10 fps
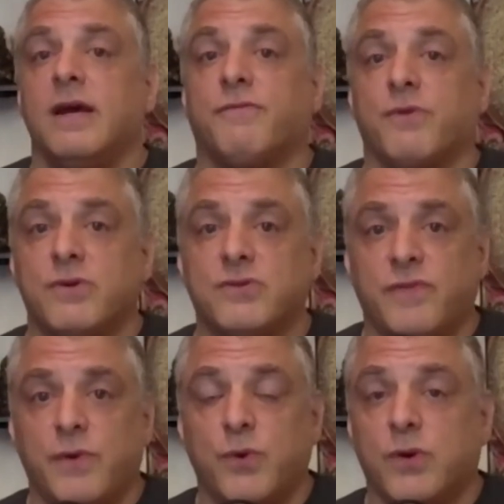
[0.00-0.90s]
for those
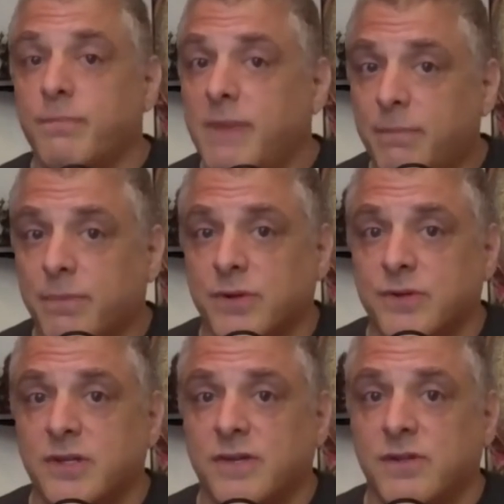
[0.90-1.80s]
of you who are
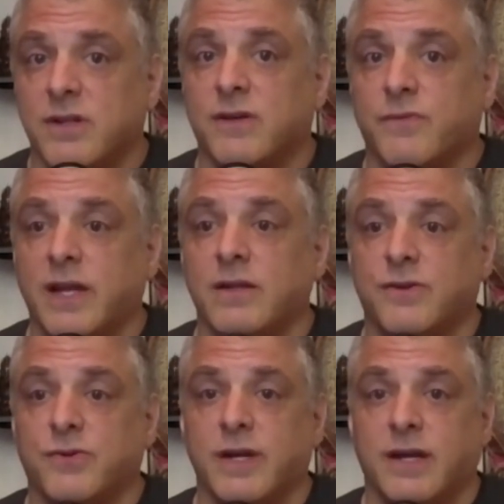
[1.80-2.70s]
members of the Law and
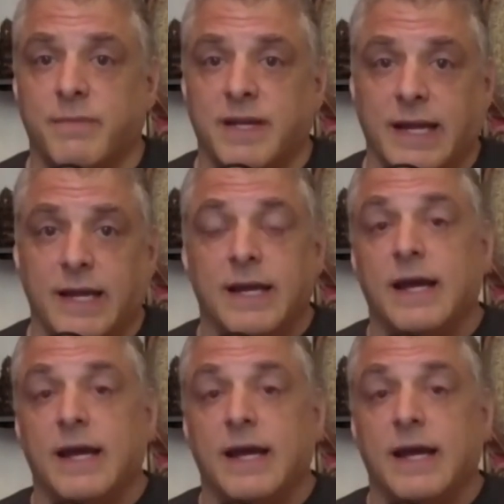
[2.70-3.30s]
Regulatory Committee,